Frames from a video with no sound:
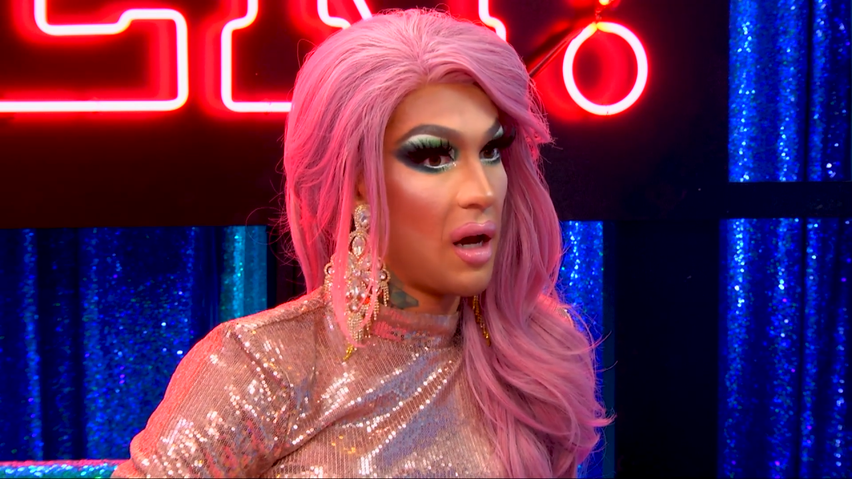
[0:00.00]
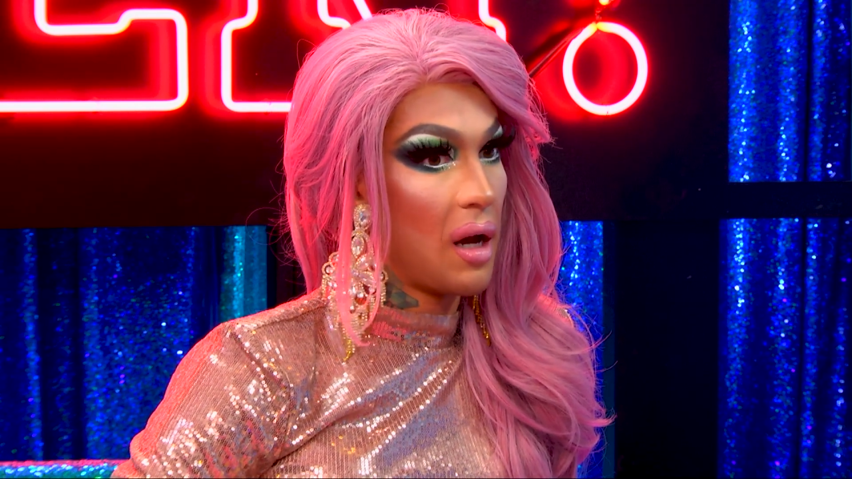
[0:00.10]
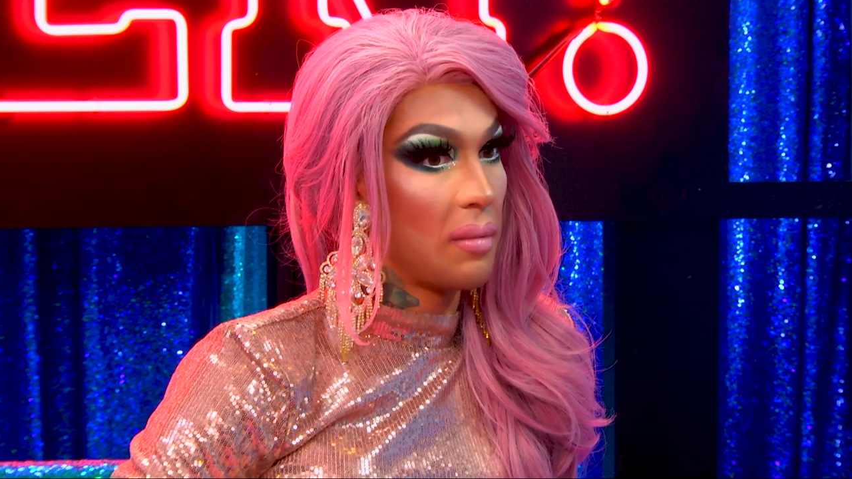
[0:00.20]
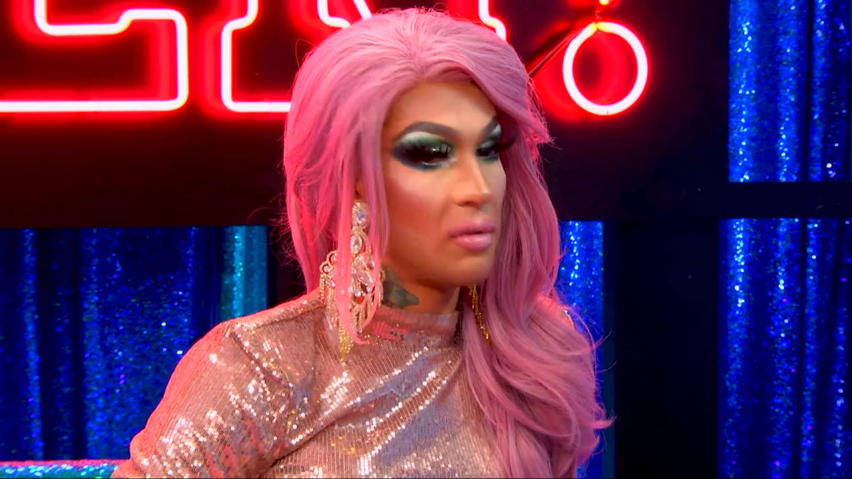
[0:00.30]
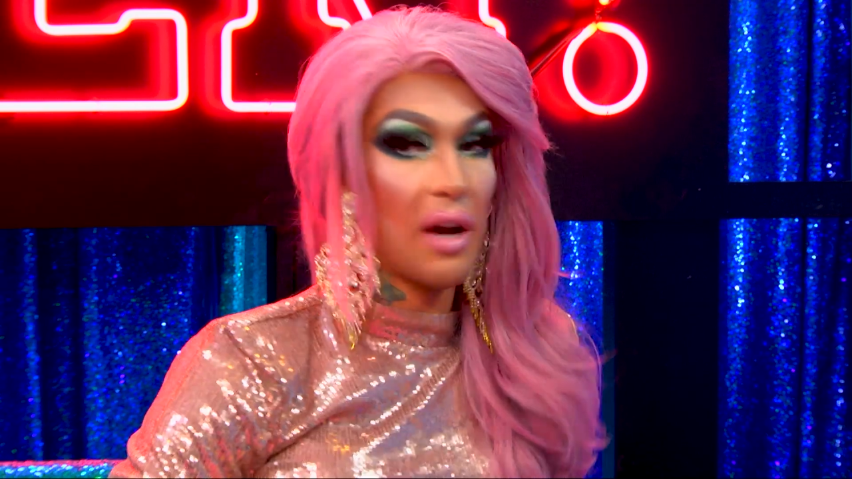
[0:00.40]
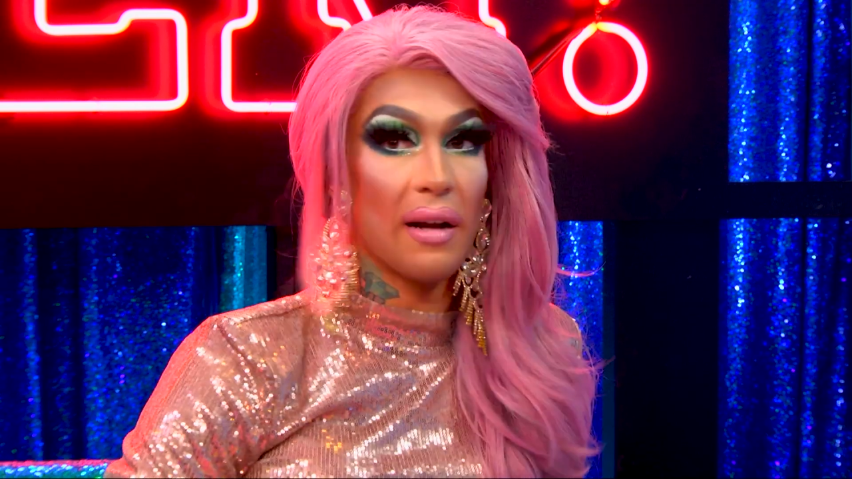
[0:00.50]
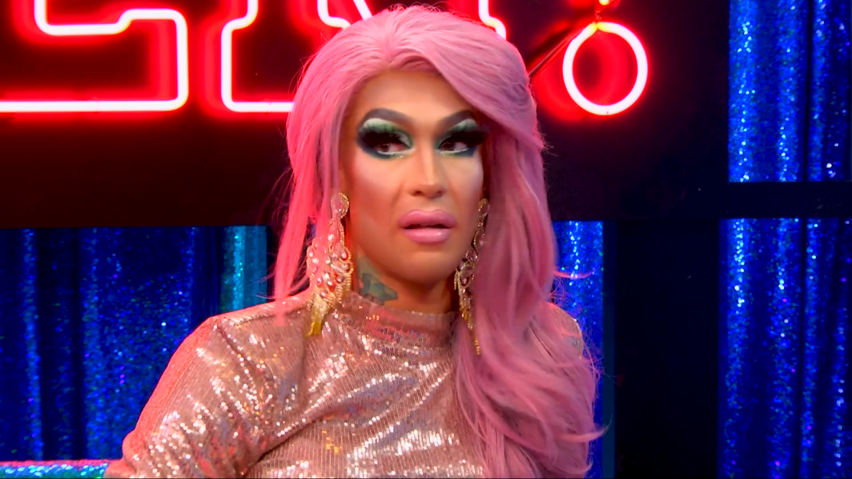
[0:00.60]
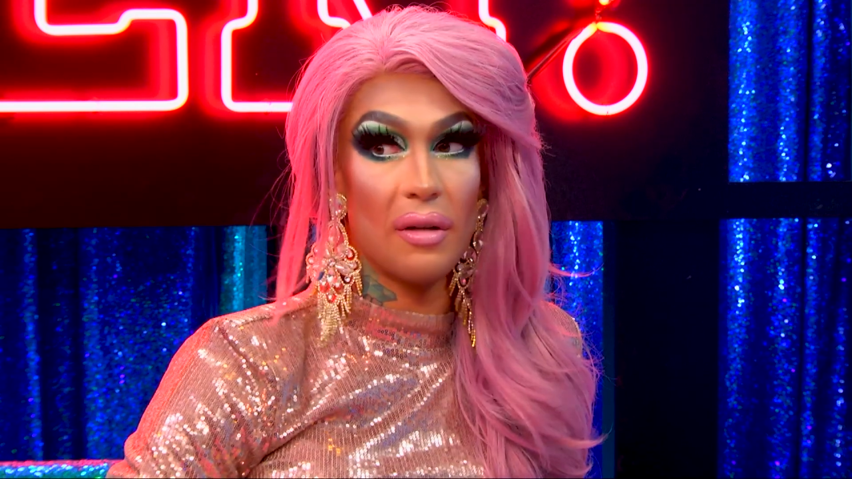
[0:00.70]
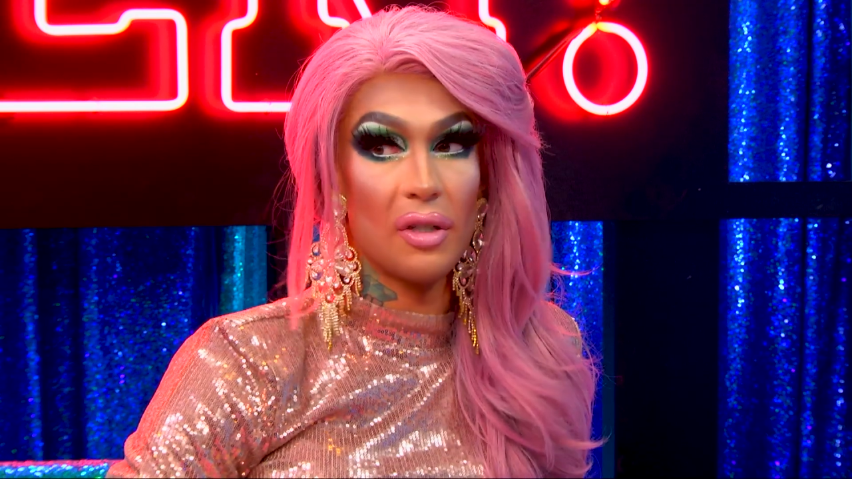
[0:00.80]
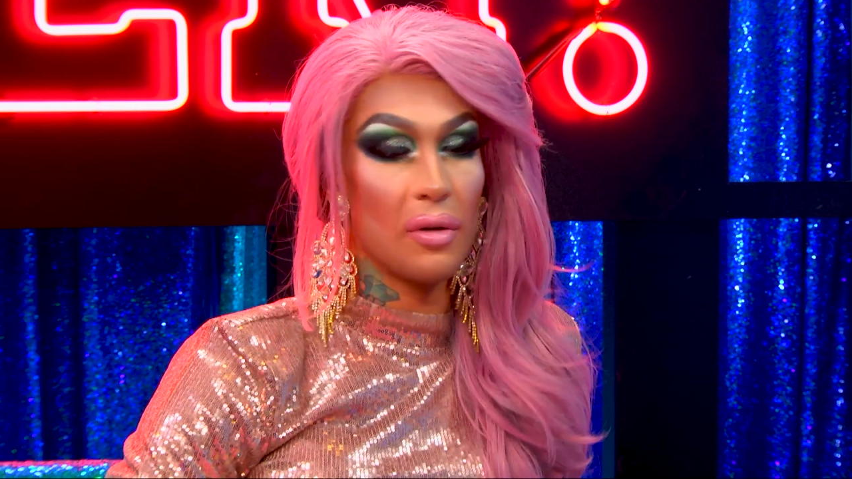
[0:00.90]
um,
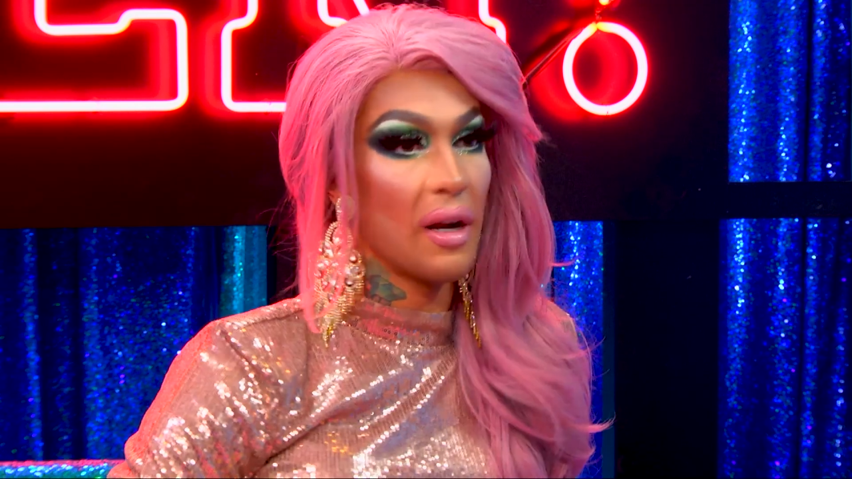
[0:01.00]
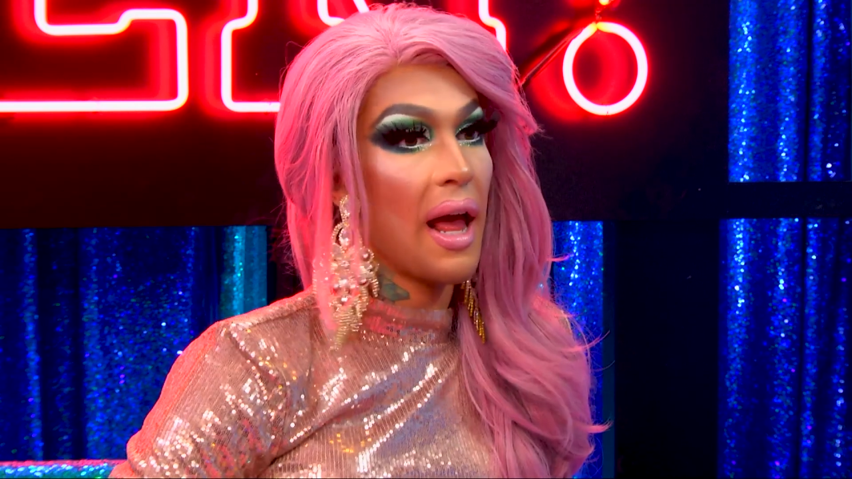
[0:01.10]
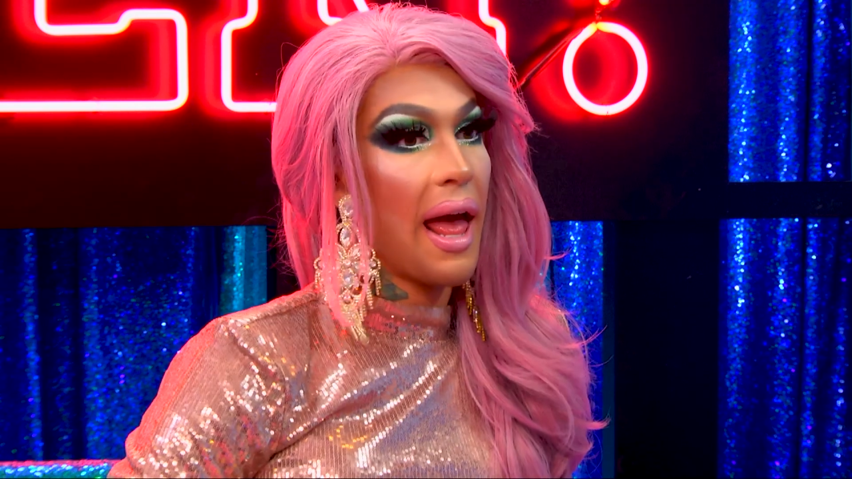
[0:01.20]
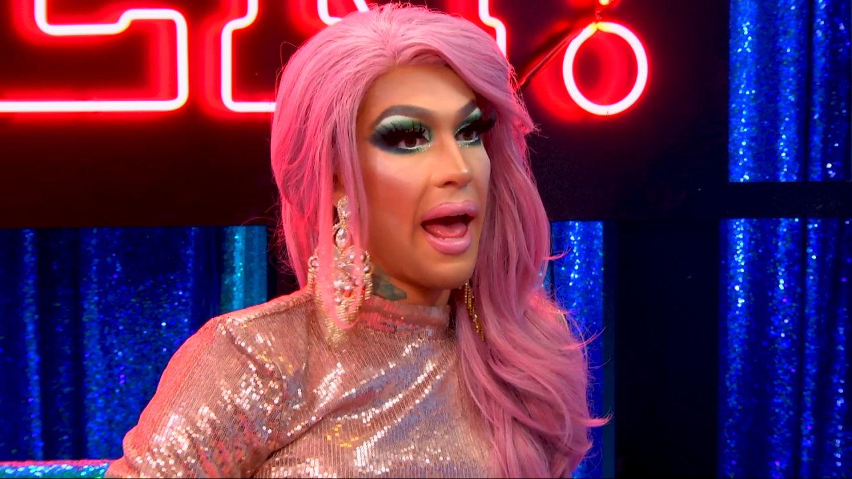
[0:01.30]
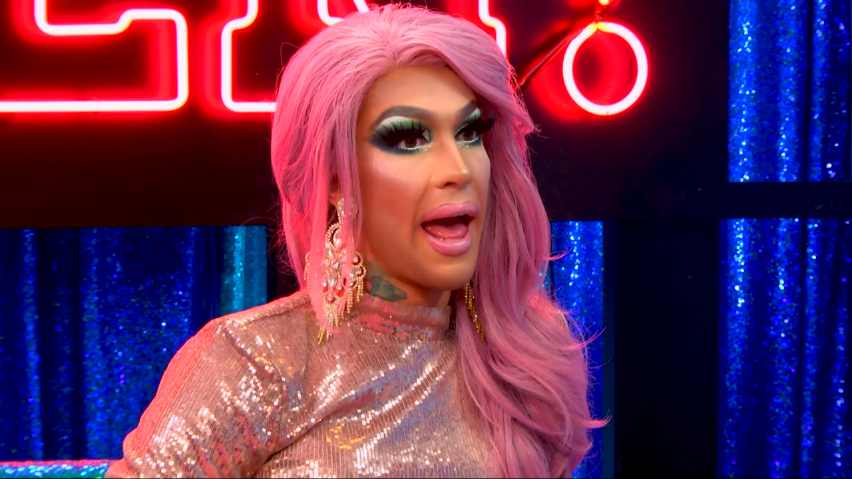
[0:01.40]
Dragathon tour.